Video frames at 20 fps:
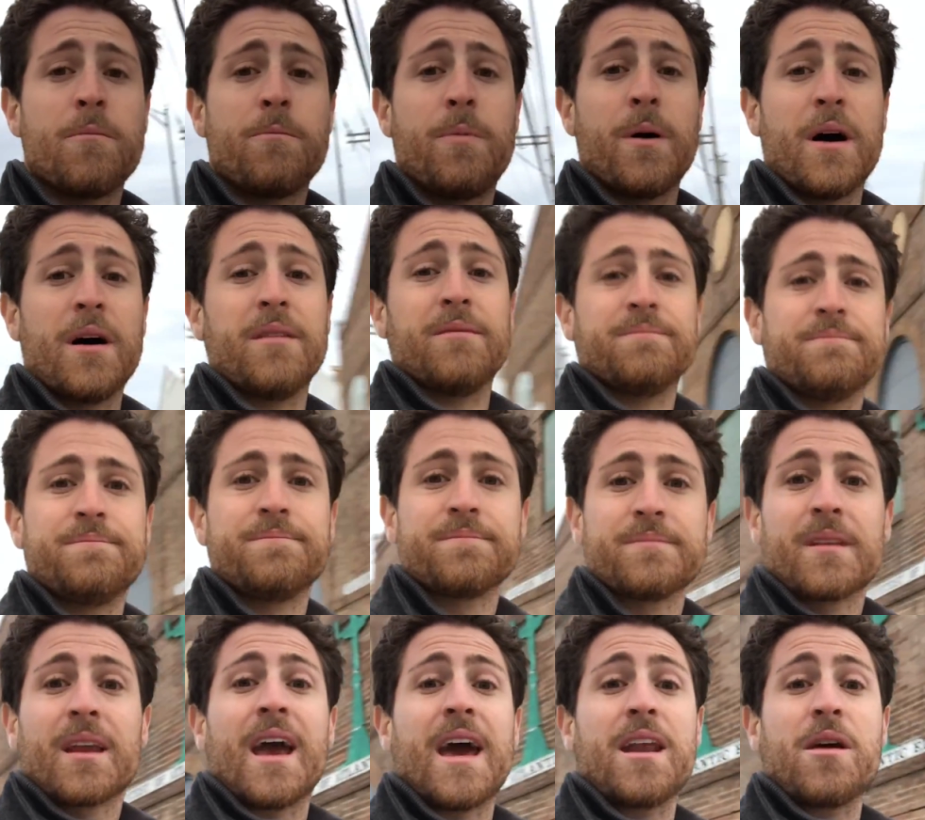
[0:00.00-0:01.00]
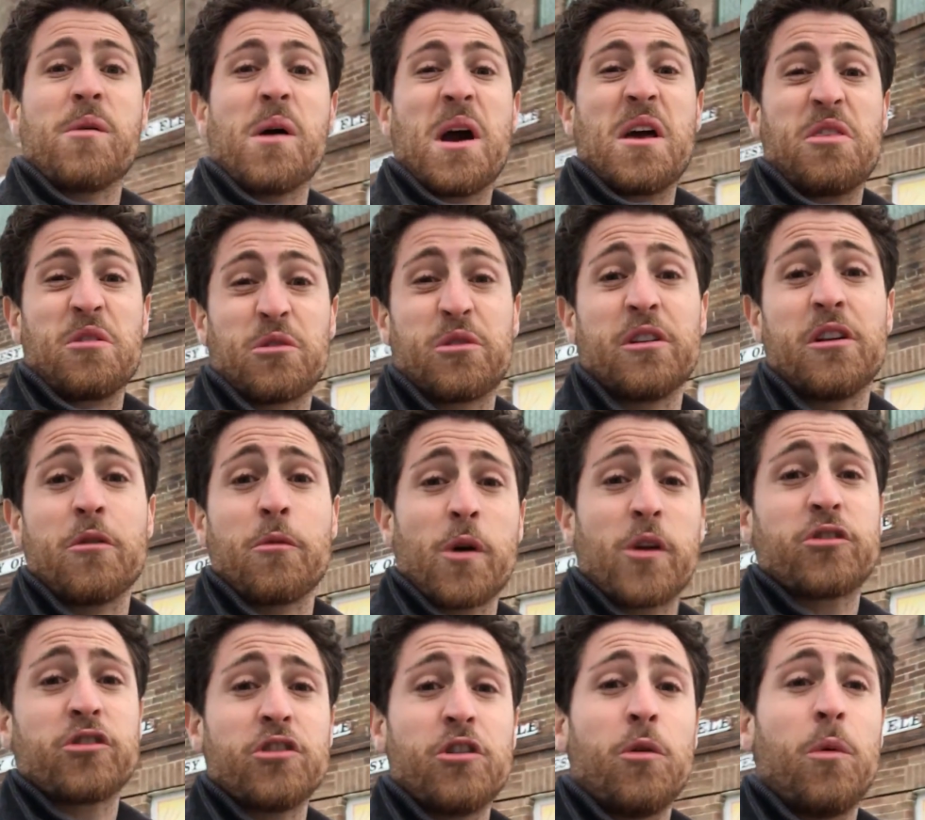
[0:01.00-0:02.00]
But anyway, there's an
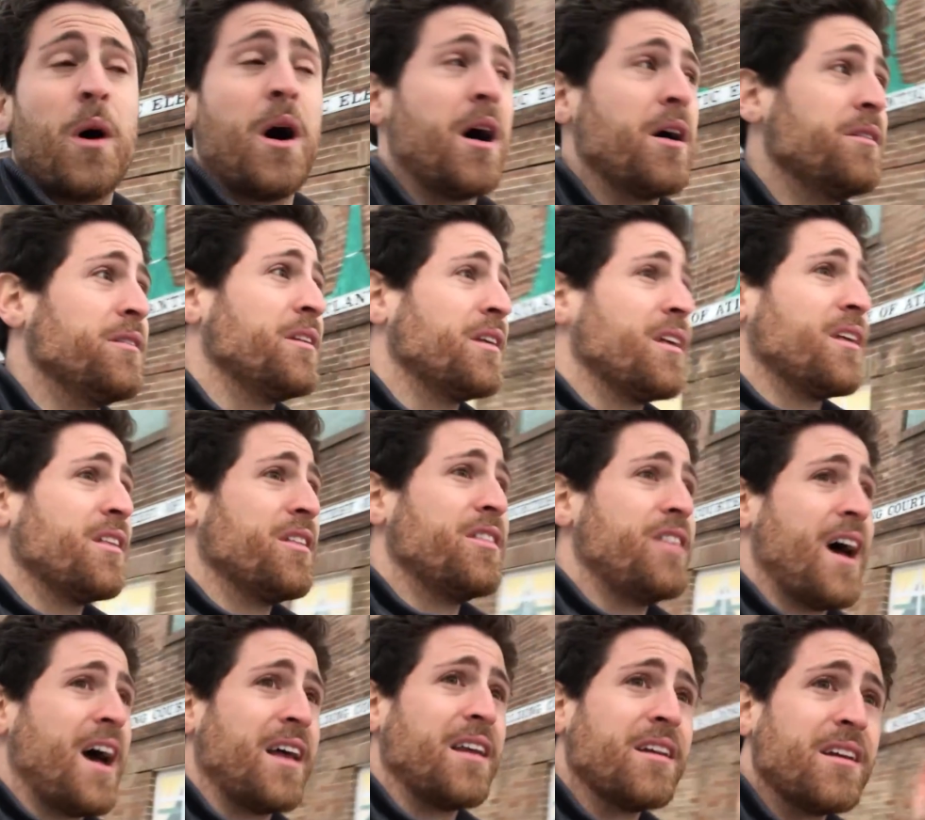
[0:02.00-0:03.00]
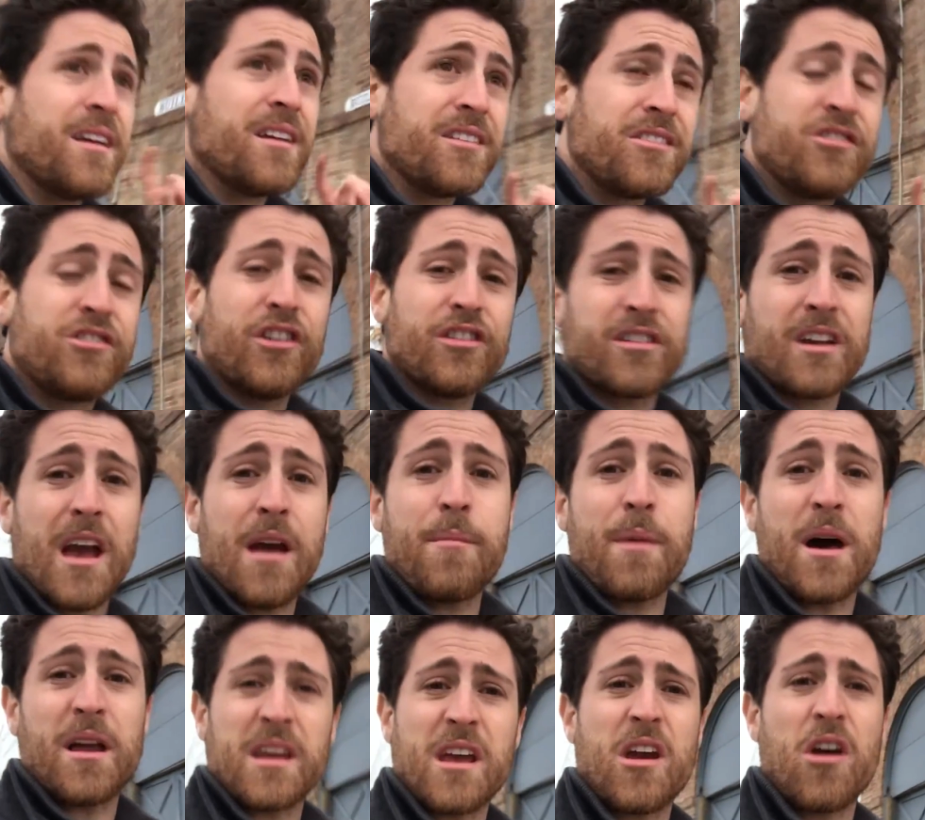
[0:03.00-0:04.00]
original one that just
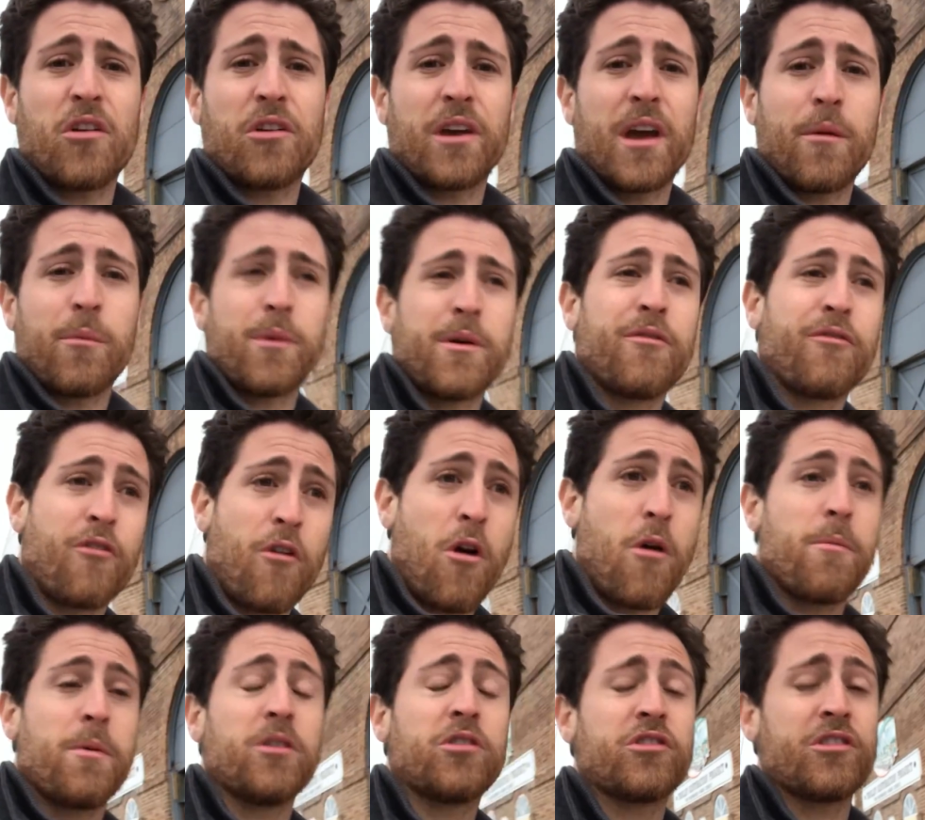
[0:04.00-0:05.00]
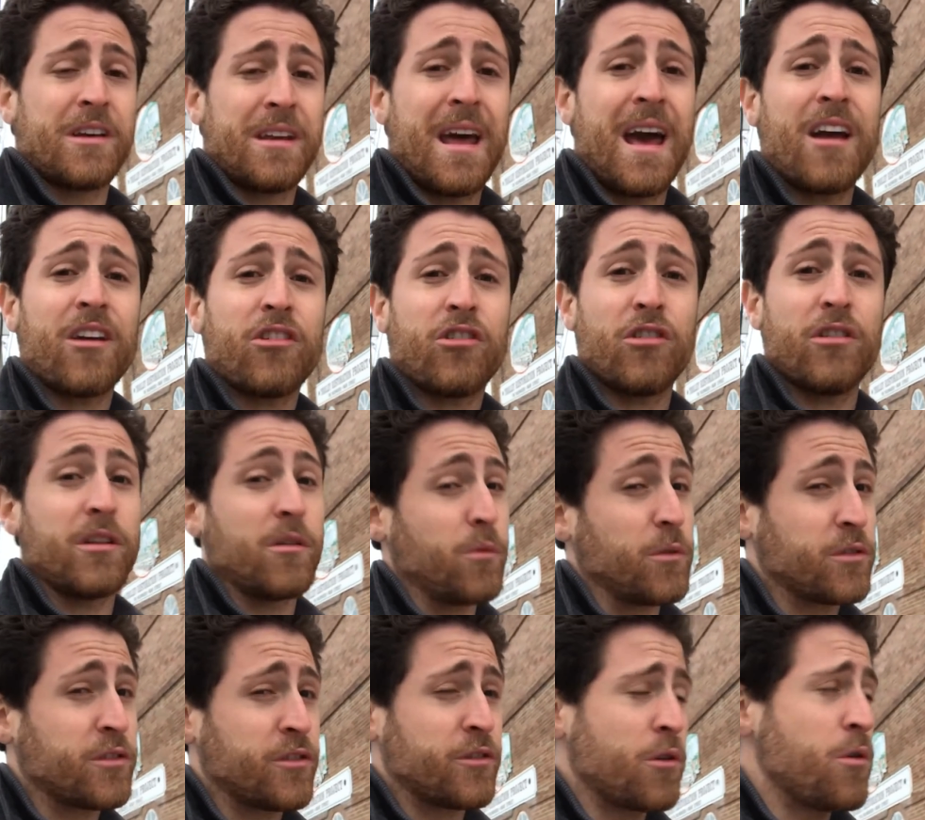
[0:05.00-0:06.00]
came out of here to get refurbished and actually
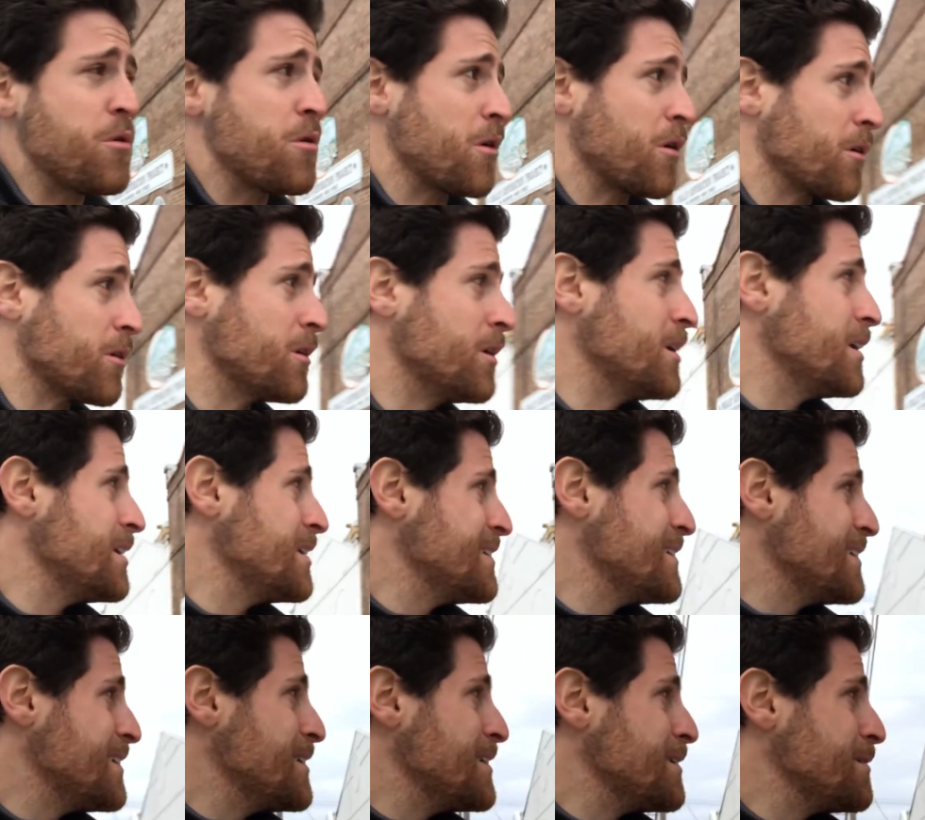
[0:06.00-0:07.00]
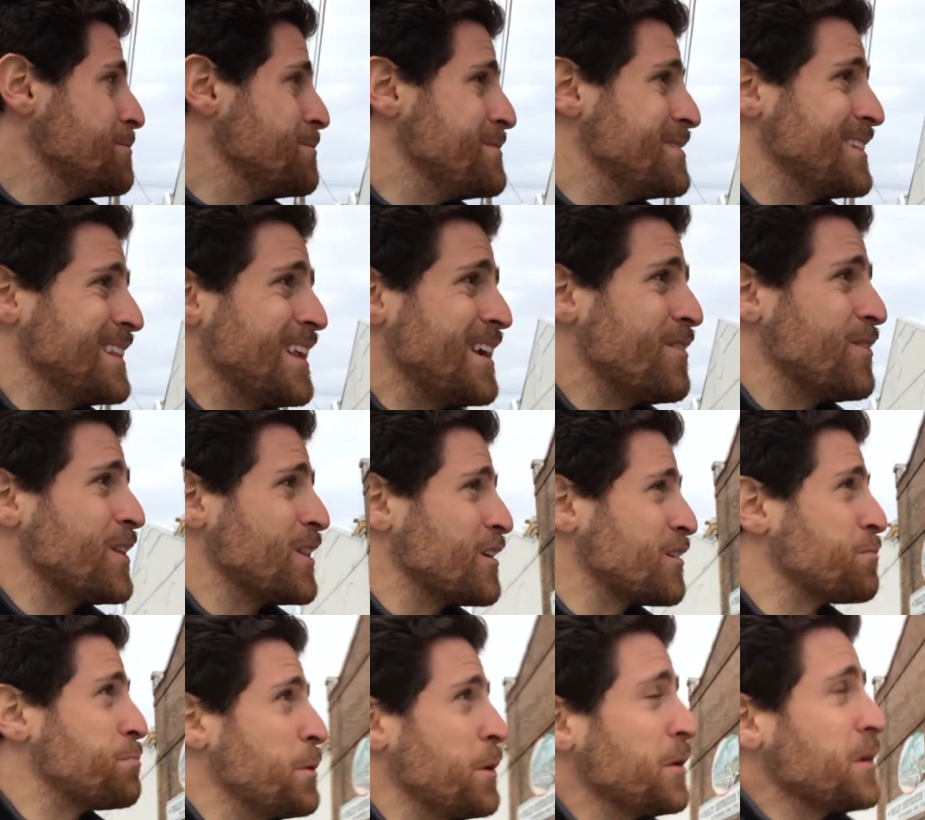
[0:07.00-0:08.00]
restored, leaving
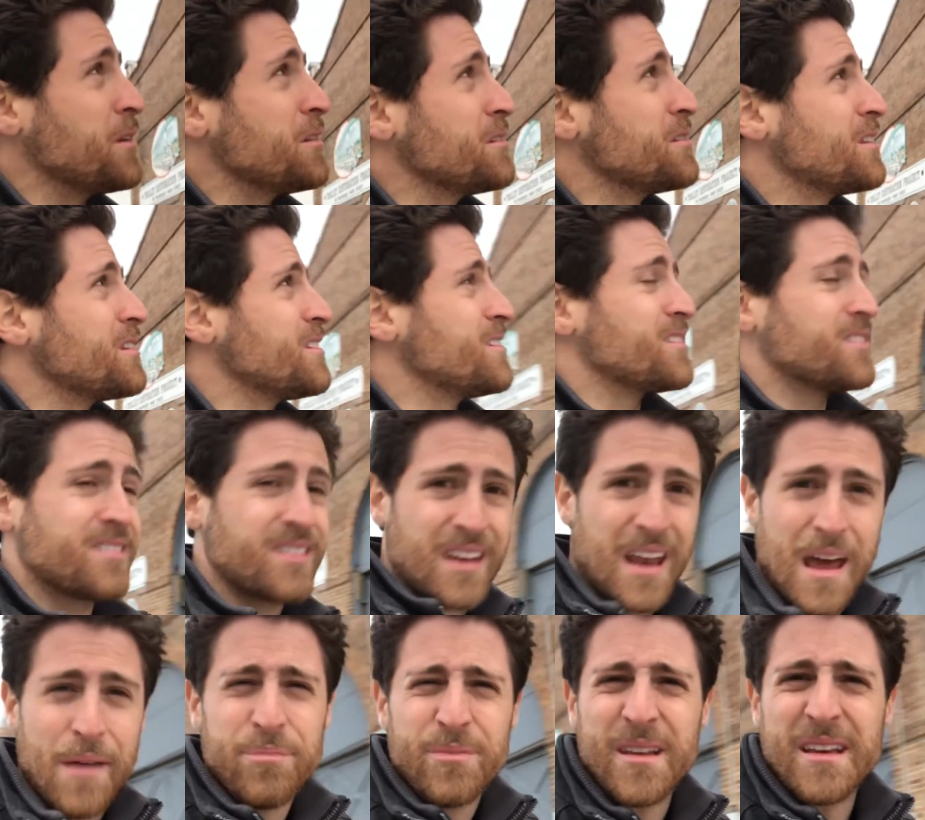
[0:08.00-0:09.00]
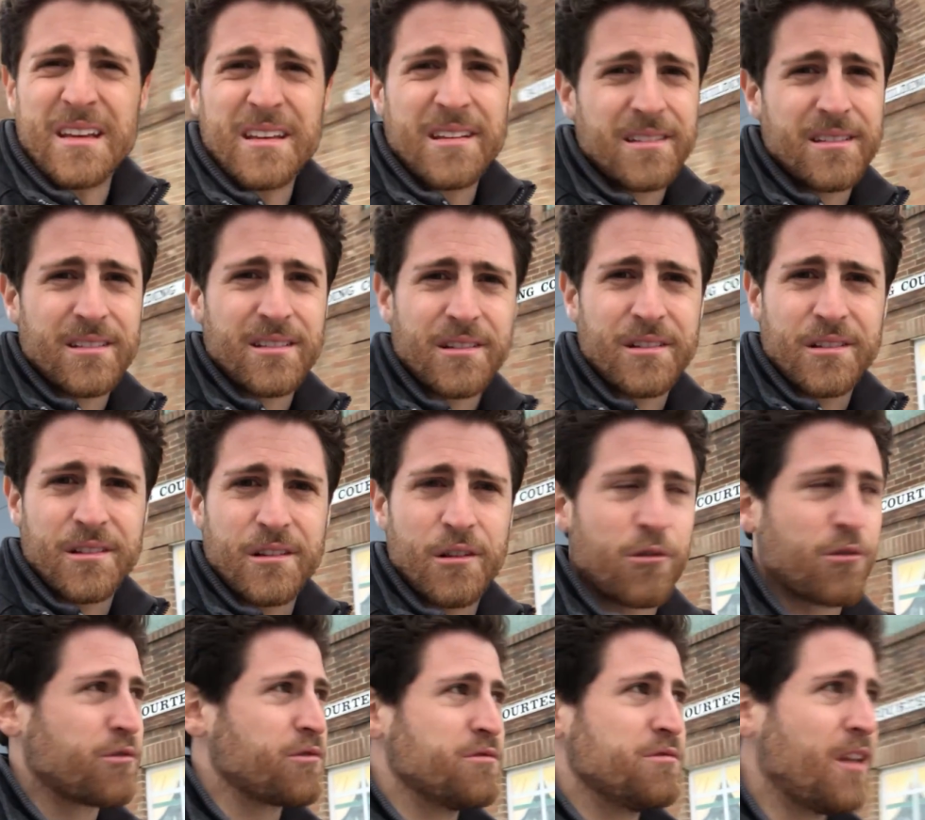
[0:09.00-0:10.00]
this building to sit empty.
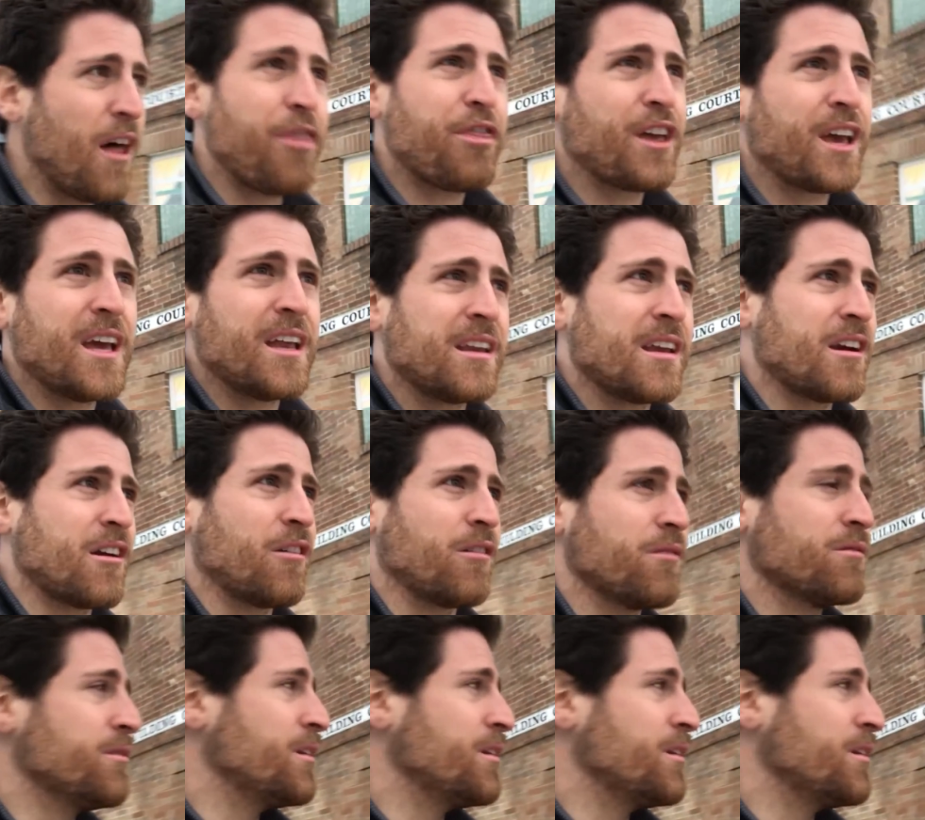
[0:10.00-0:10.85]
There's nothing in here.